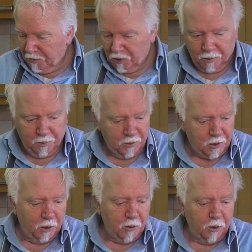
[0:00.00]
So
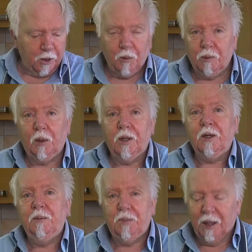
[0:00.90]
slow cooker will
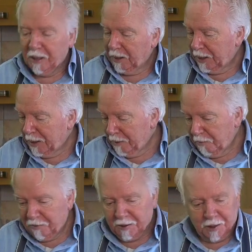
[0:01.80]
work brilliantly
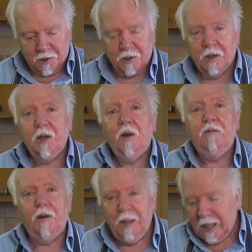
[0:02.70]
for this,
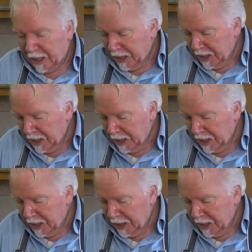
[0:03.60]
for me.